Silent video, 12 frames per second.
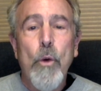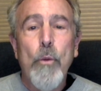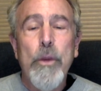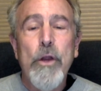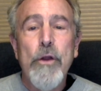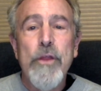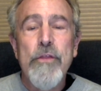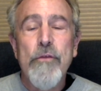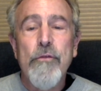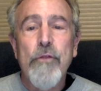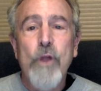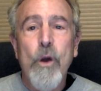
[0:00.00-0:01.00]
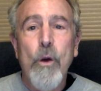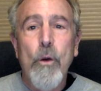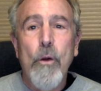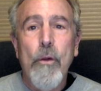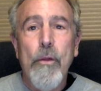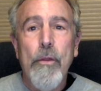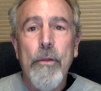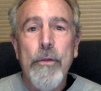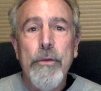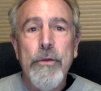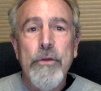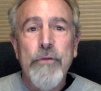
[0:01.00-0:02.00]
we are in the flow,
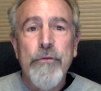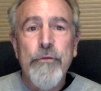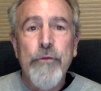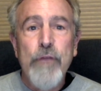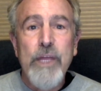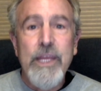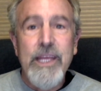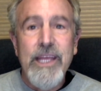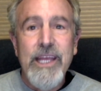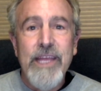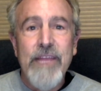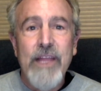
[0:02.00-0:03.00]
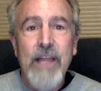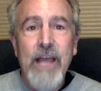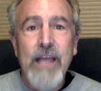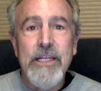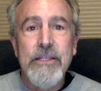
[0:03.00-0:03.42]
free in the light.